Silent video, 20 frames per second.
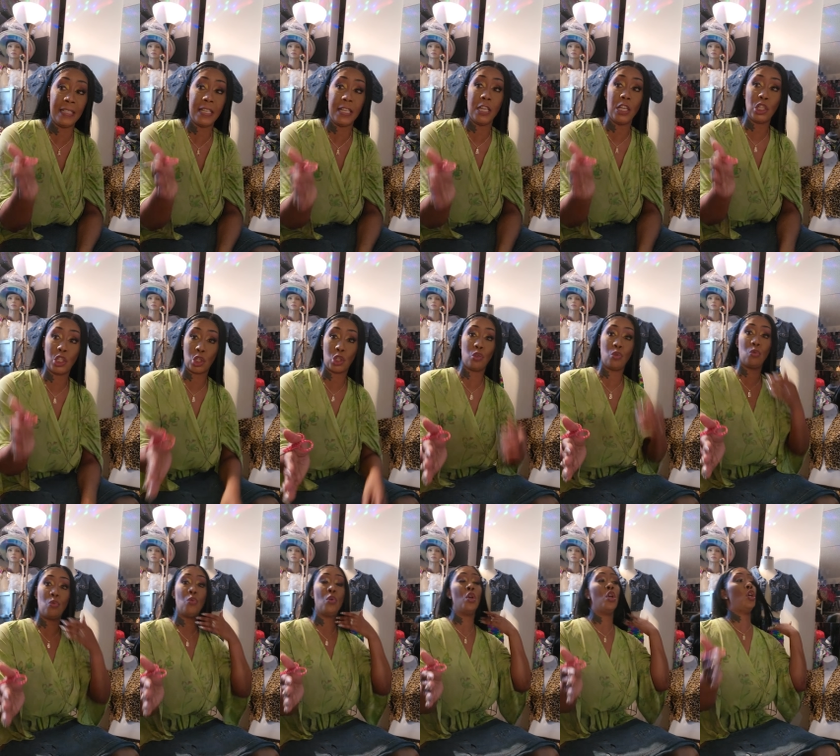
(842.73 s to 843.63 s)
need
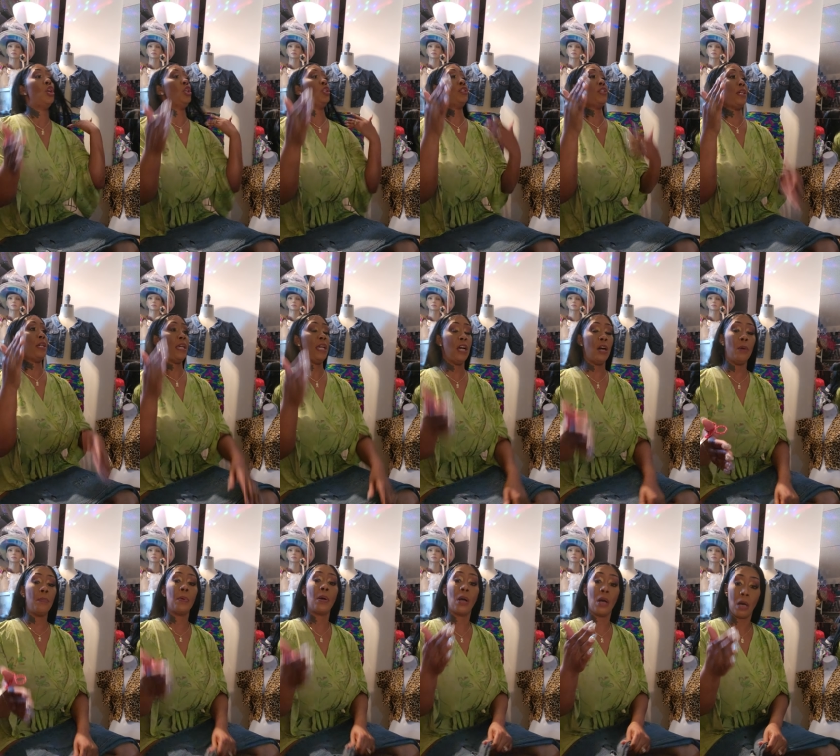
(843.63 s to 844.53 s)
you to
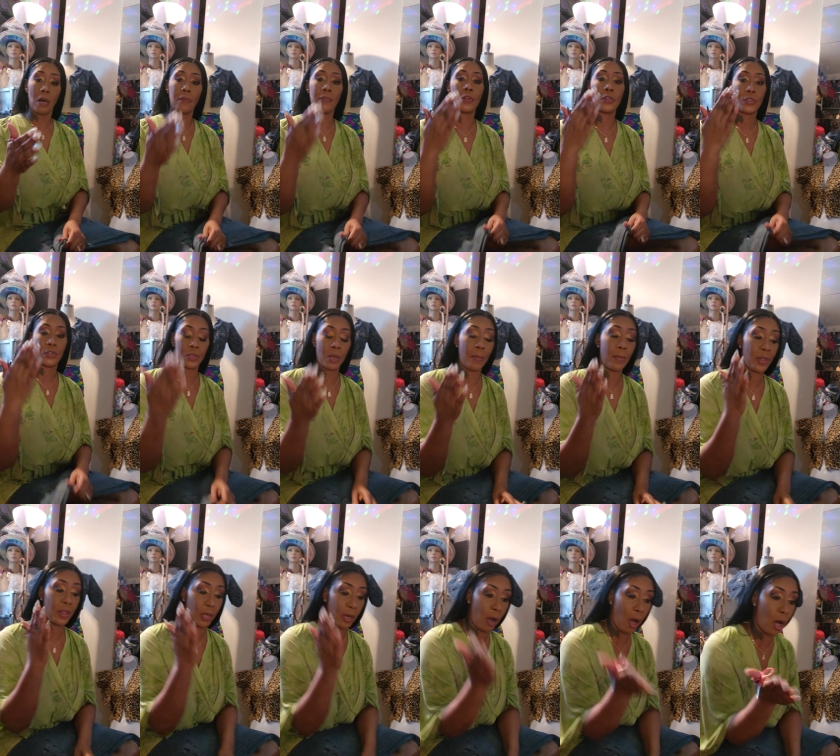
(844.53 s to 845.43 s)
help cover some
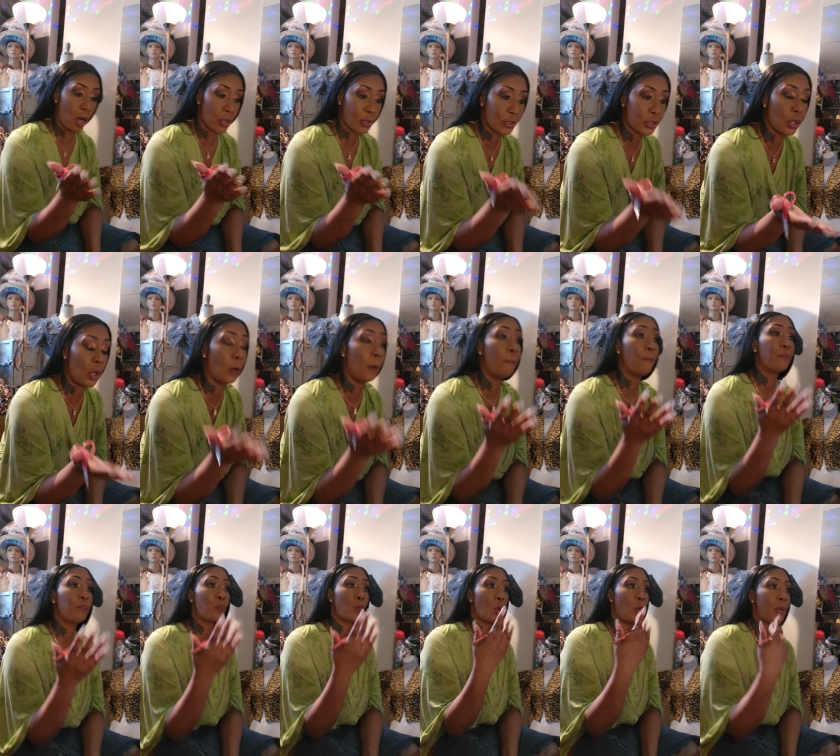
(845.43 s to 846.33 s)
of the costs. So
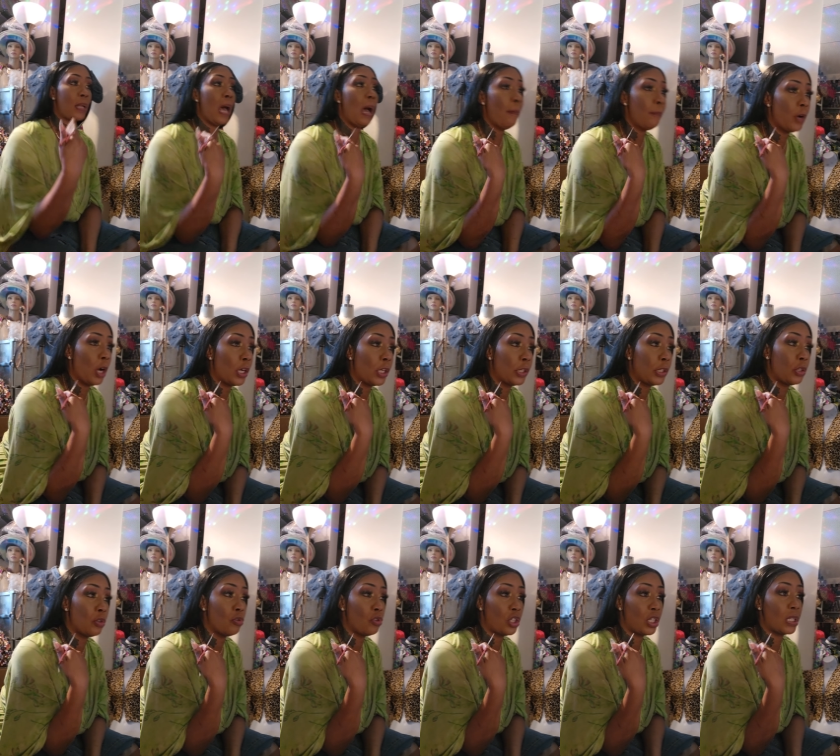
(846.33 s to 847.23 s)
what I'm going to
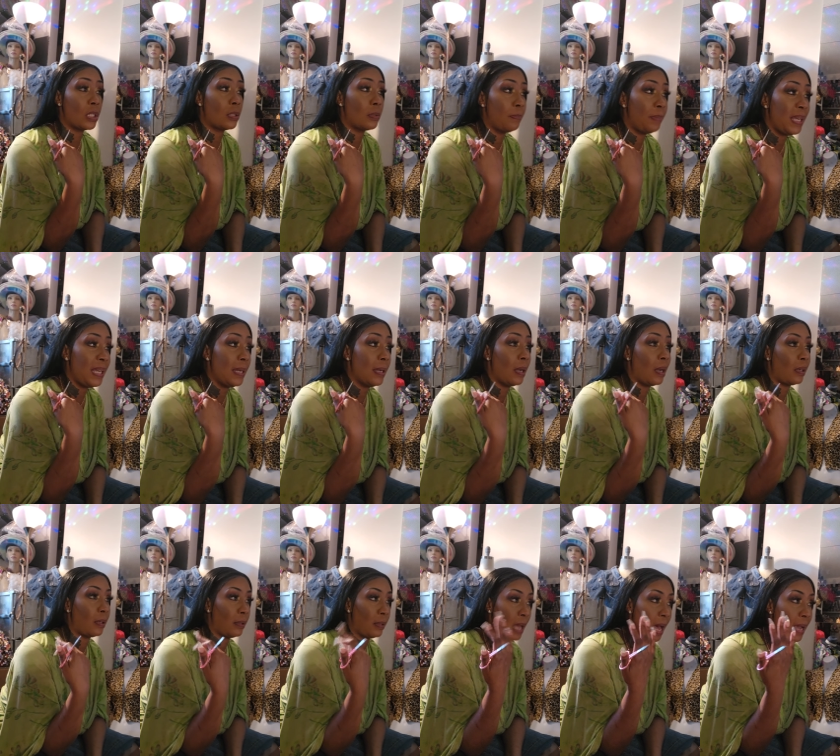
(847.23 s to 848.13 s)
do, just
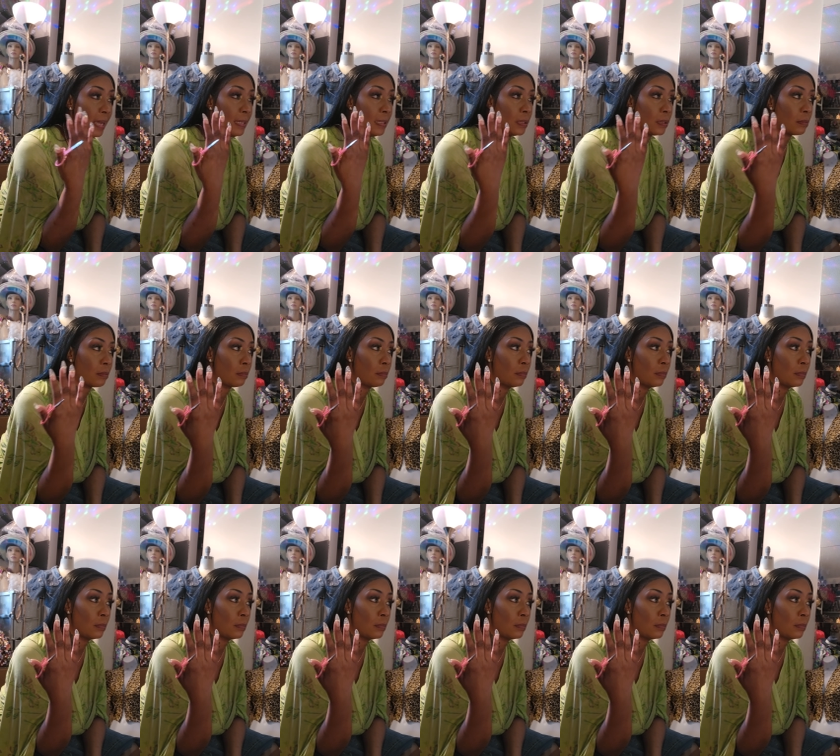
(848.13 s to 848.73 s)
being nice,